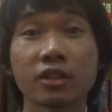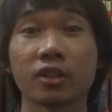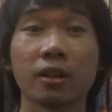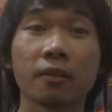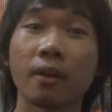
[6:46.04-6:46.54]

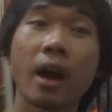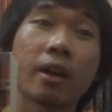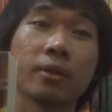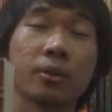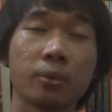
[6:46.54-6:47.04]
of
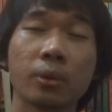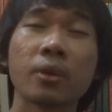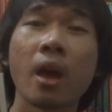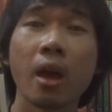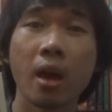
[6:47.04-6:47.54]
Ira and Ruth.
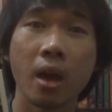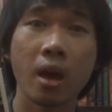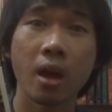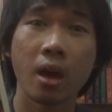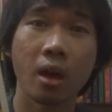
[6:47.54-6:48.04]

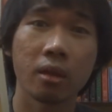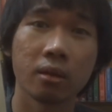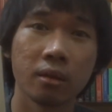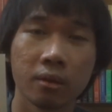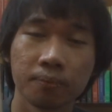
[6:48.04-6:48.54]

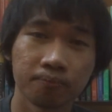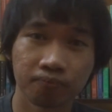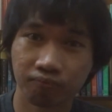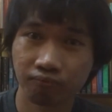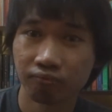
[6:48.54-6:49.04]
And,
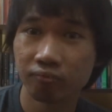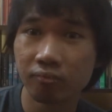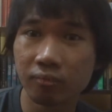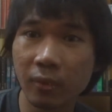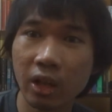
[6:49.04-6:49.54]

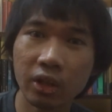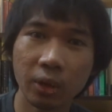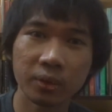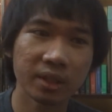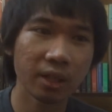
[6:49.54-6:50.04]
you
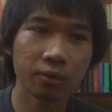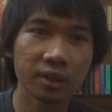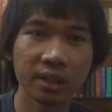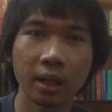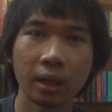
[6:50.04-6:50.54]
know, it's
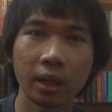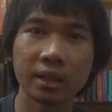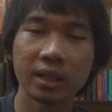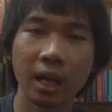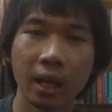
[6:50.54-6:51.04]
interesting.
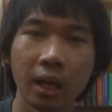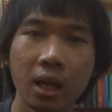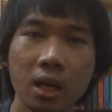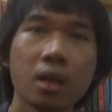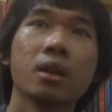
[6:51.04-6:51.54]
It's like,
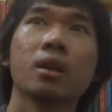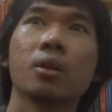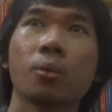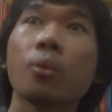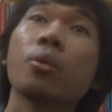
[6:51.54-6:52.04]

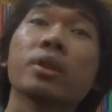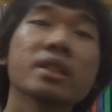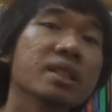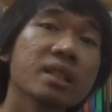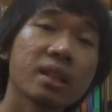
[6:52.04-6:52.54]

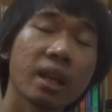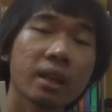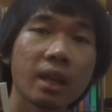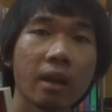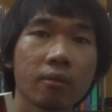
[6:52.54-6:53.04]
this is the thing
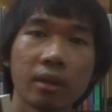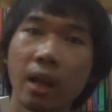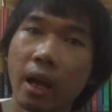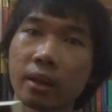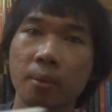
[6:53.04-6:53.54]
that I
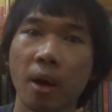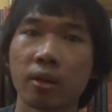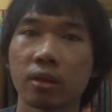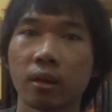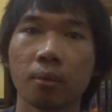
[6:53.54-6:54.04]
liked
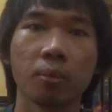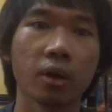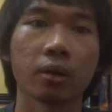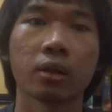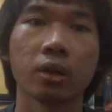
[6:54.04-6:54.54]
about the
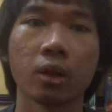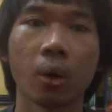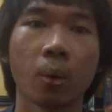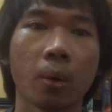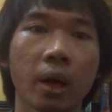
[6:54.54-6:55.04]
book, you
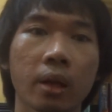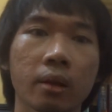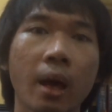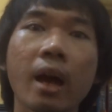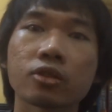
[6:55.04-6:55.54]
know,
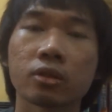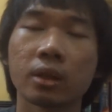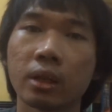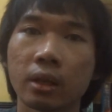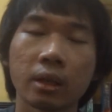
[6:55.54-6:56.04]
and
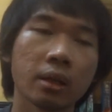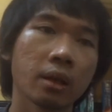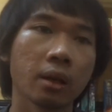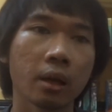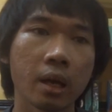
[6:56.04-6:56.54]
actually
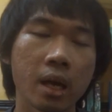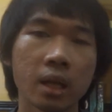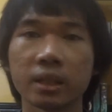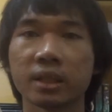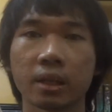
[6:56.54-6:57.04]

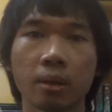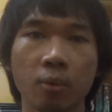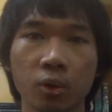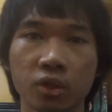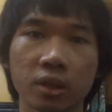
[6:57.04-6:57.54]
elicit
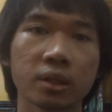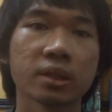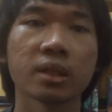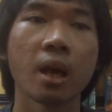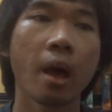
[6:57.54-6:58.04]

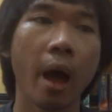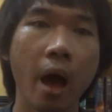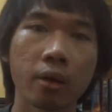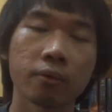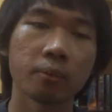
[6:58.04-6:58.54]
emotions
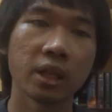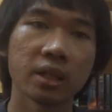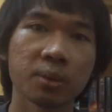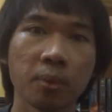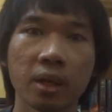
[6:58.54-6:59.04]
out of me,
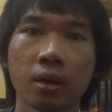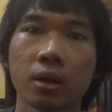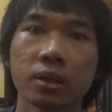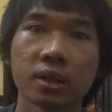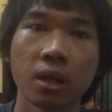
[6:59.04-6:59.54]
is
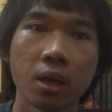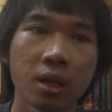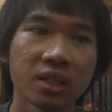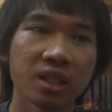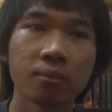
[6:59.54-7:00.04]
because
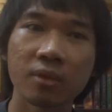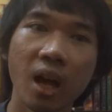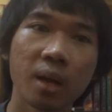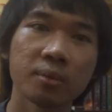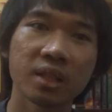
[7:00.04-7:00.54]

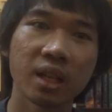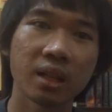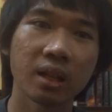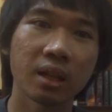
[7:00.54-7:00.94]
sometimes it